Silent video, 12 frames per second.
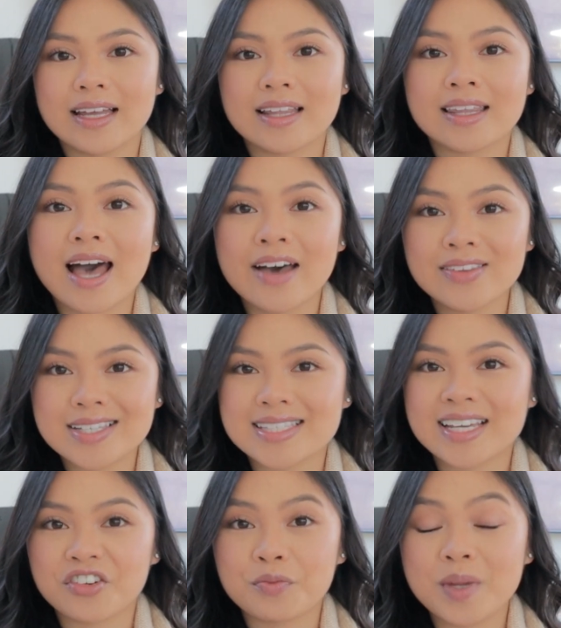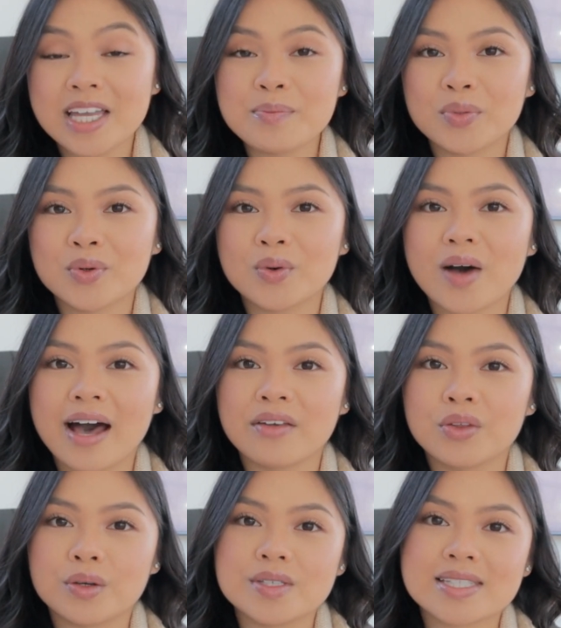The other set of people are
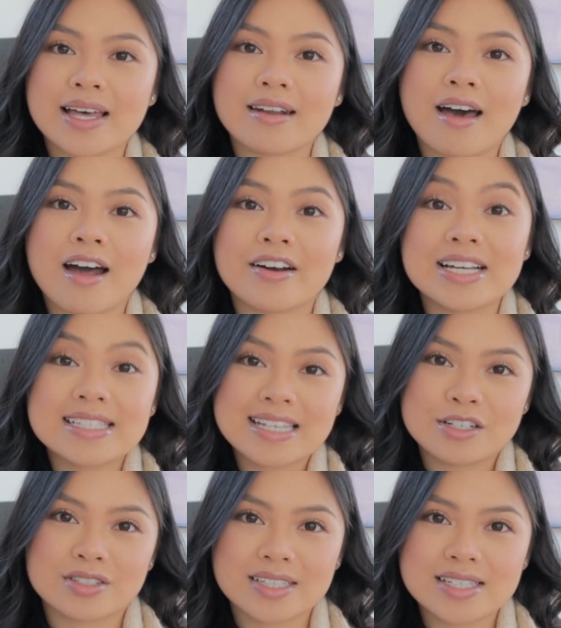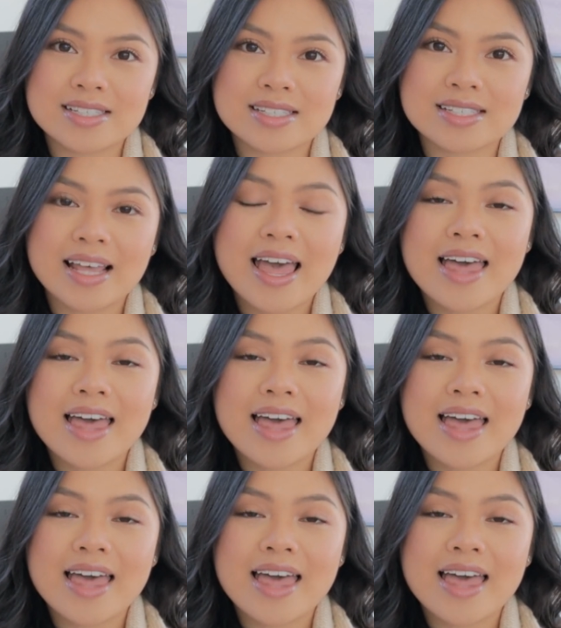those that are essentialists.